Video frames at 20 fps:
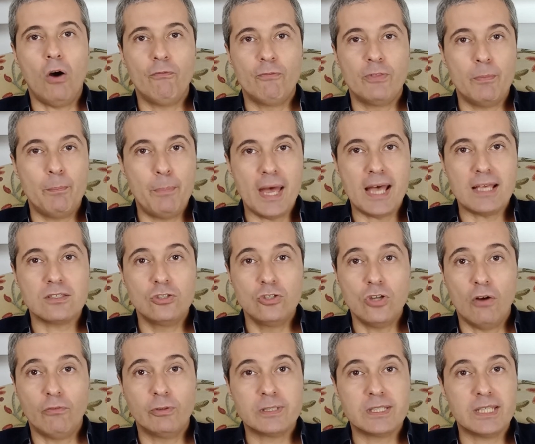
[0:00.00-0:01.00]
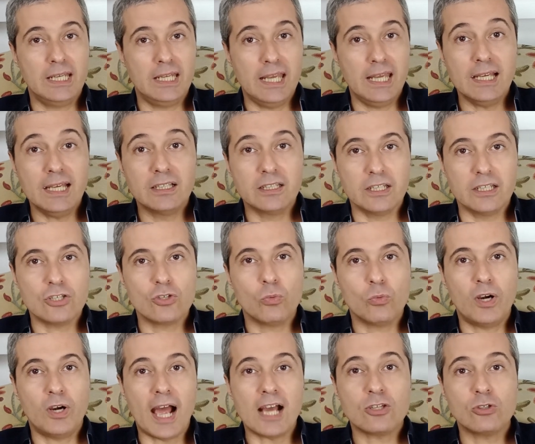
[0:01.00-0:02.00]
of the best novels in
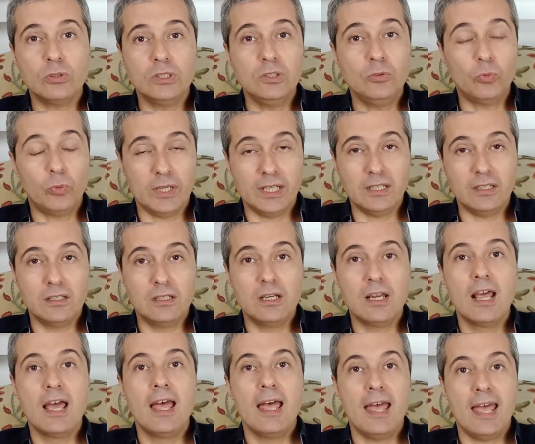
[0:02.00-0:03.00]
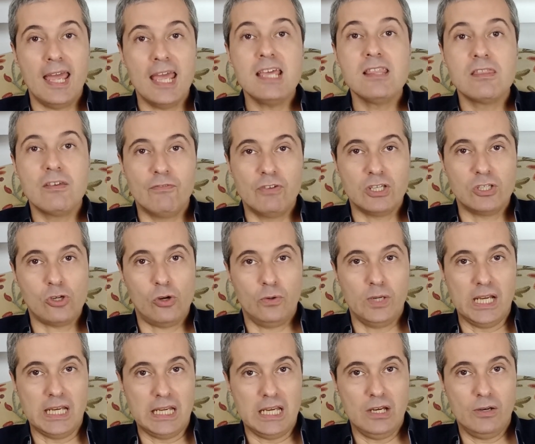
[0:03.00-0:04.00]
English were actually written in the
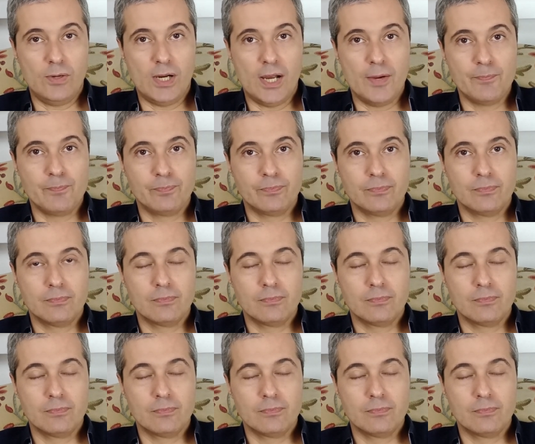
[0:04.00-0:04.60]
Victorian era.